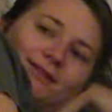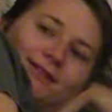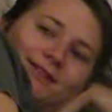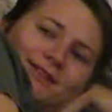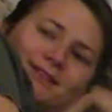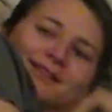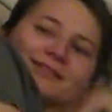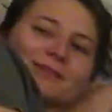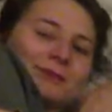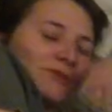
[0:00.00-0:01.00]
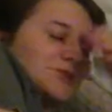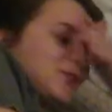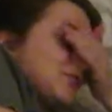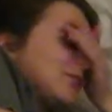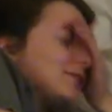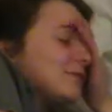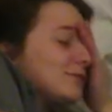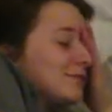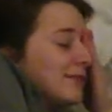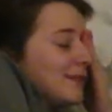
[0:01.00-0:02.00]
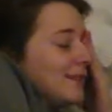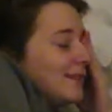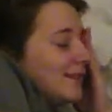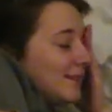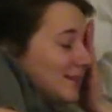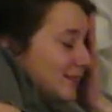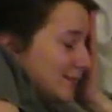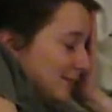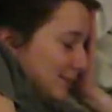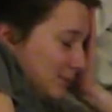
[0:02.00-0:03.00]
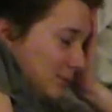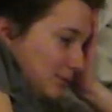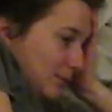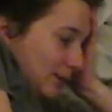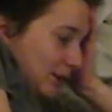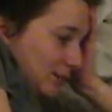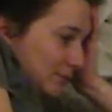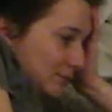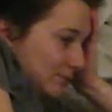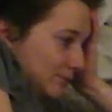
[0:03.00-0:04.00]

Honestly, it's been strange. Yep. Um.